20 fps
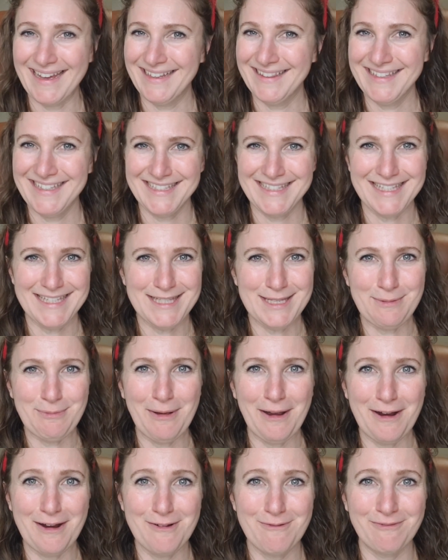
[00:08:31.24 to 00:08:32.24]
this is the
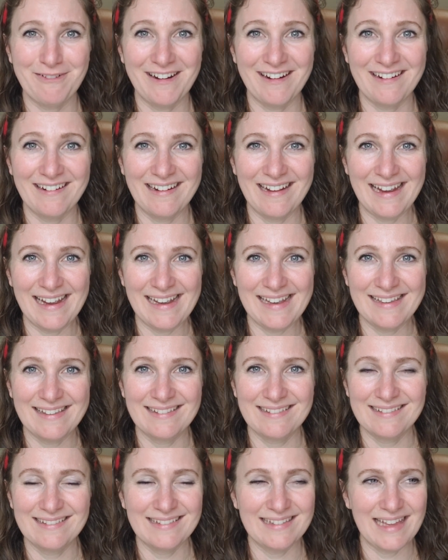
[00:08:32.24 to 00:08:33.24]
part where I
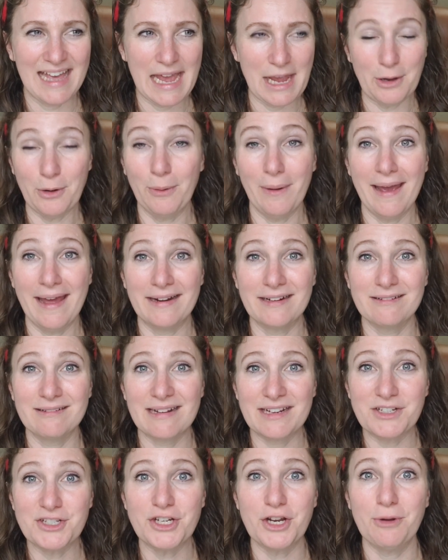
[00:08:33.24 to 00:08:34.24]
go ahead and
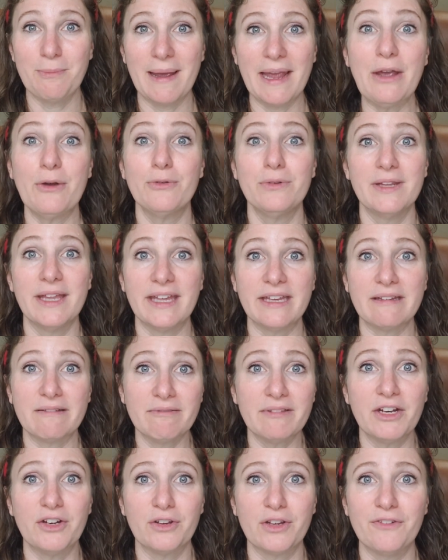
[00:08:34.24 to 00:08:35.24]
I share my own like
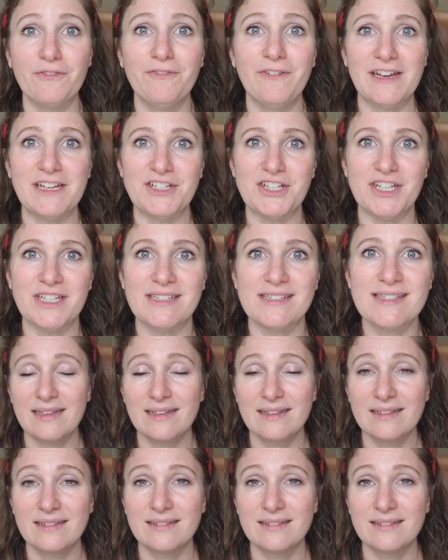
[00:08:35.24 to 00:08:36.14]
little confessions.